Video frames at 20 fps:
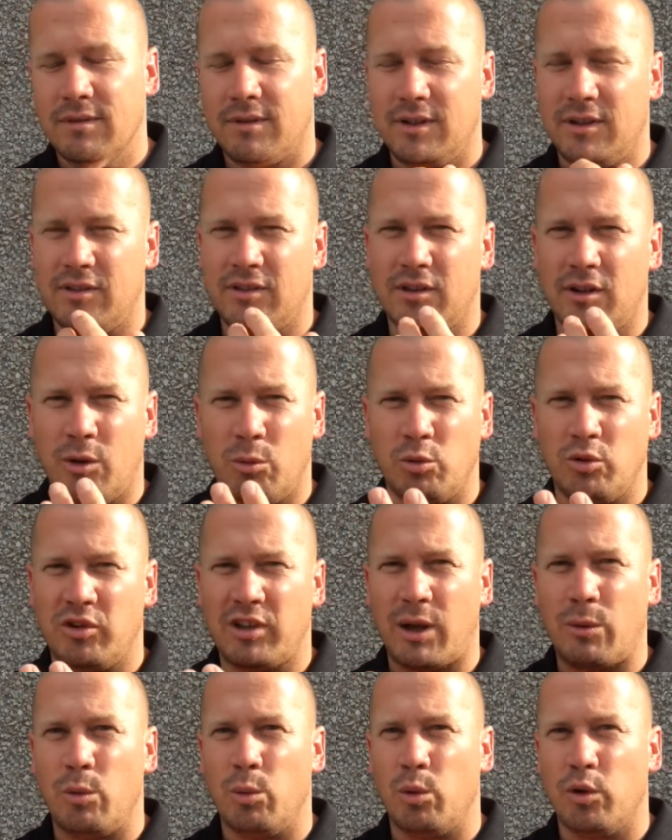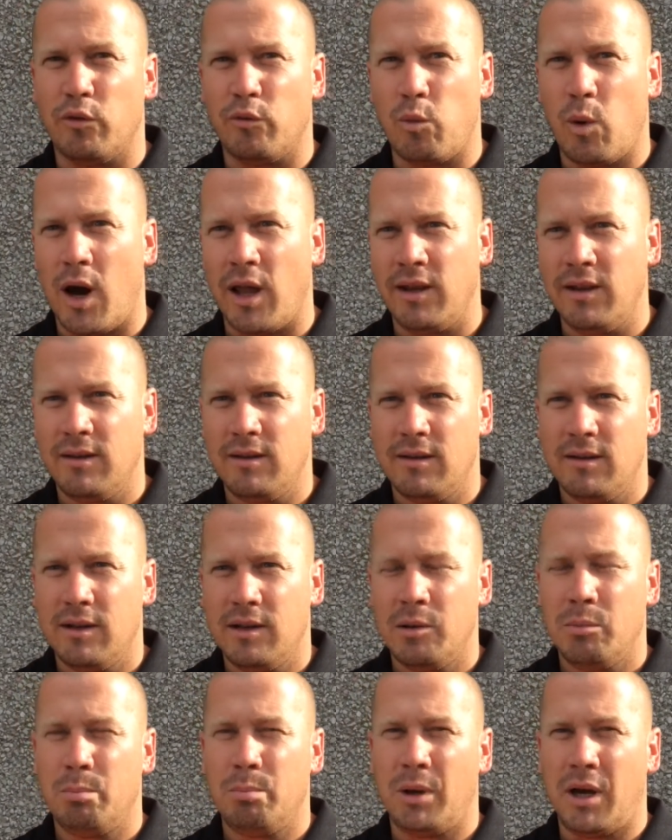listen, I wouldn't say we would have won,
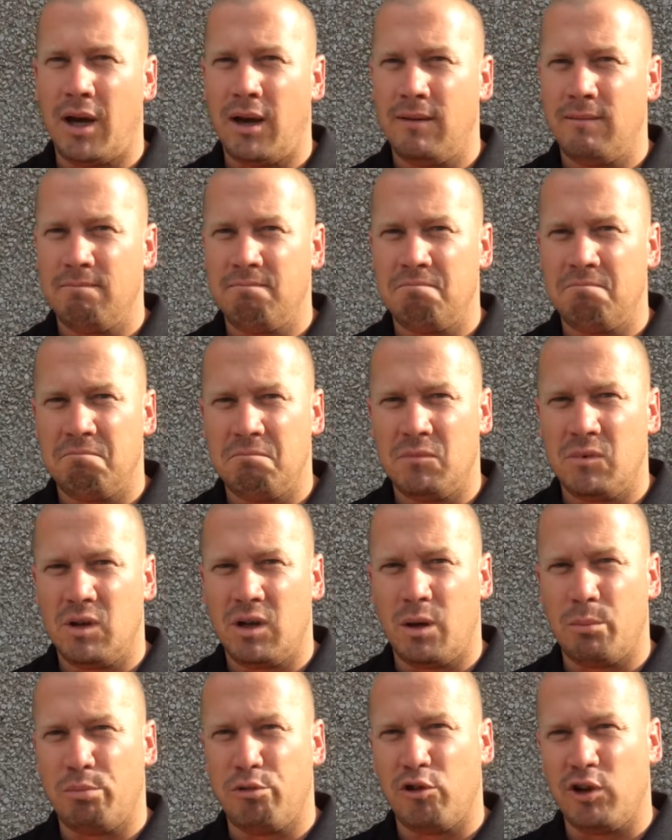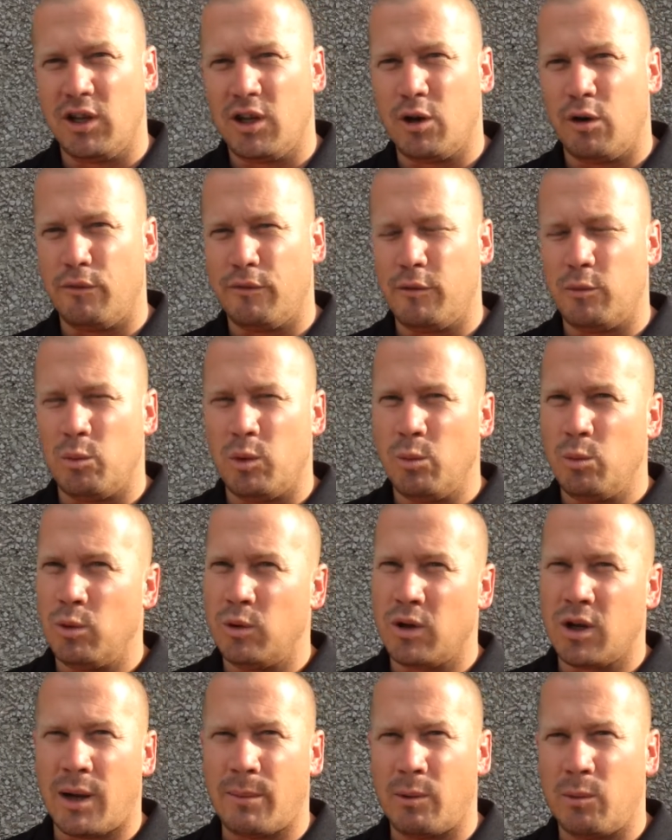but I'm pretty confident we wouldn't
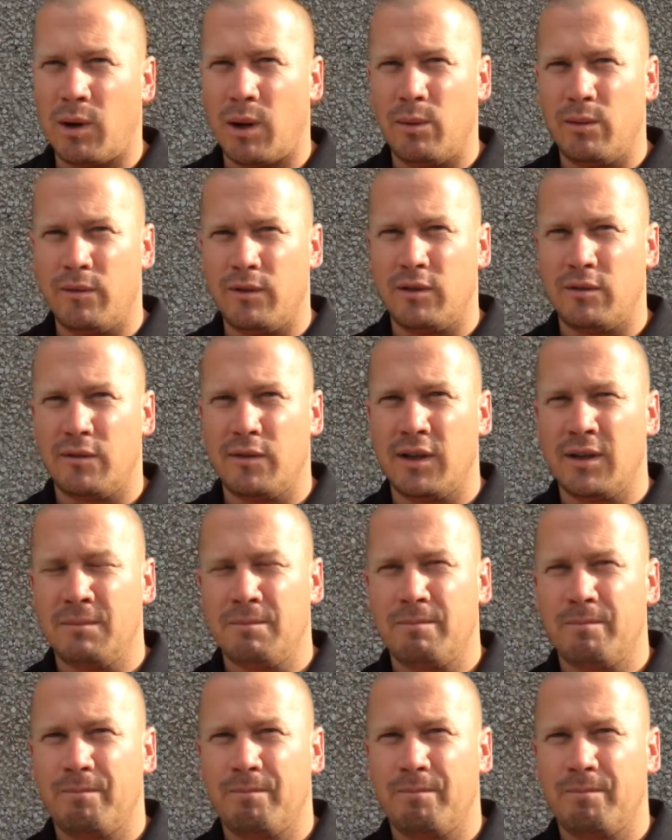have come away with a defeat.